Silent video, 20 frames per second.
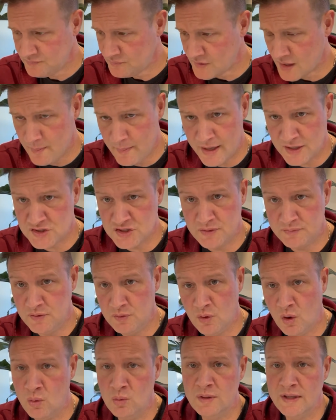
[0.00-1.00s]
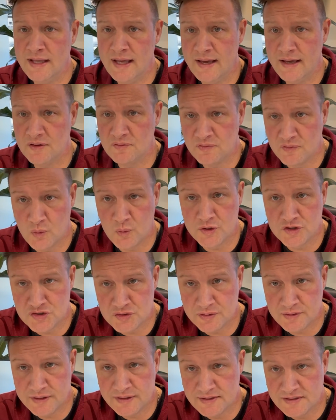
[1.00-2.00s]
Imagine if you only had $4
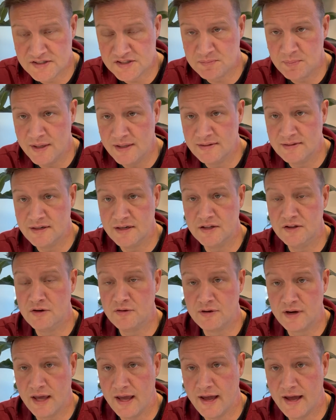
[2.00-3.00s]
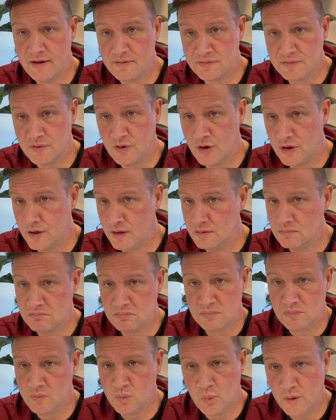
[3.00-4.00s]
trillion to spend in a year and a half on
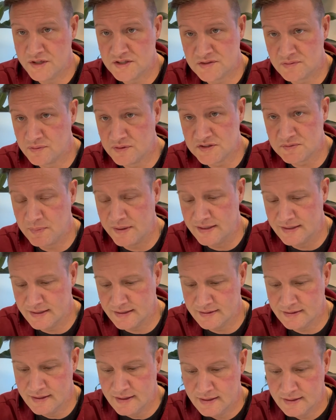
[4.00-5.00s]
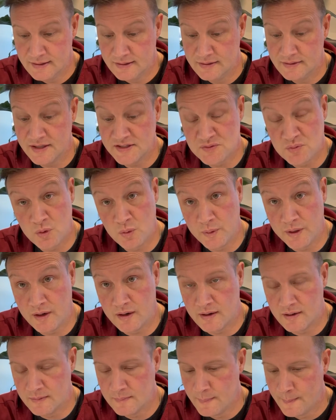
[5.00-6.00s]
wasteful spending. That's where we
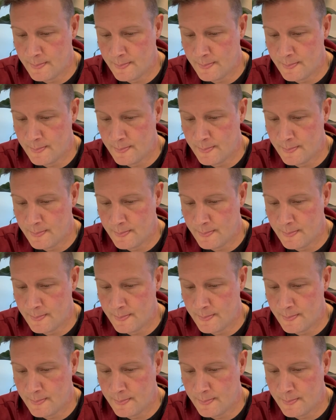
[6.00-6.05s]
are.